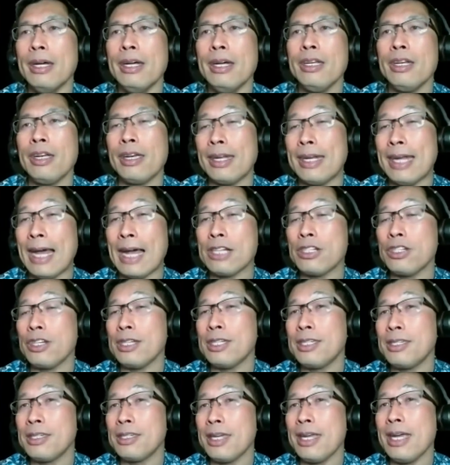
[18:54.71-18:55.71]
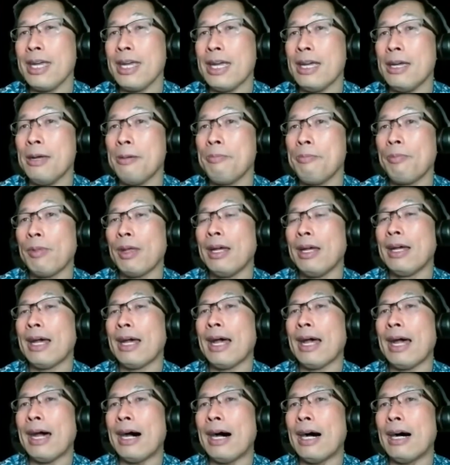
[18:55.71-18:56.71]
you can actually see
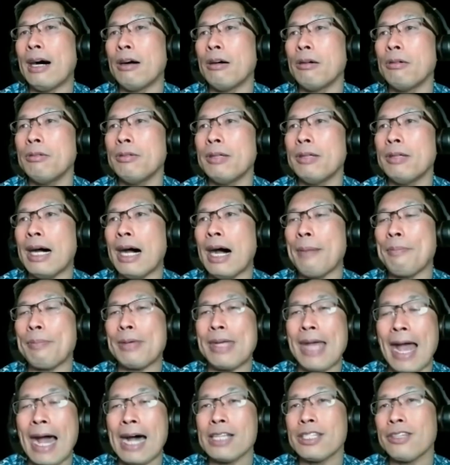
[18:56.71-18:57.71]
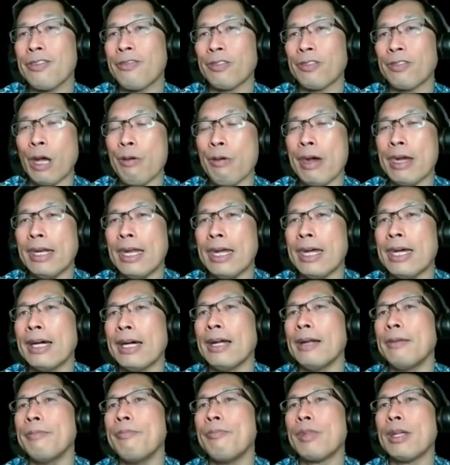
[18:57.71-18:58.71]
how um, gas flowing
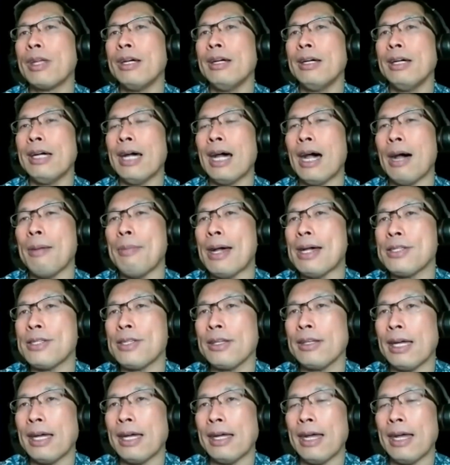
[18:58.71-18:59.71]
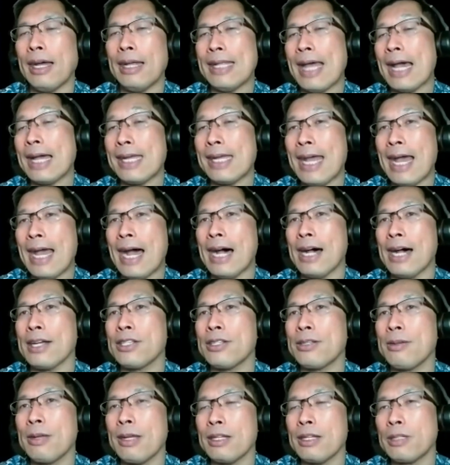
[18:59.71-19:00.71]
in um, as, and that
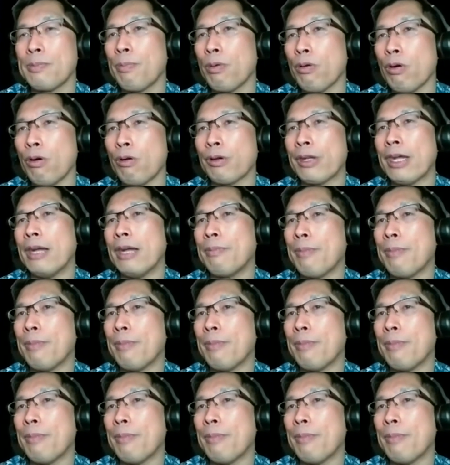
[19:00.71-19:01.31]
gas is pulled in by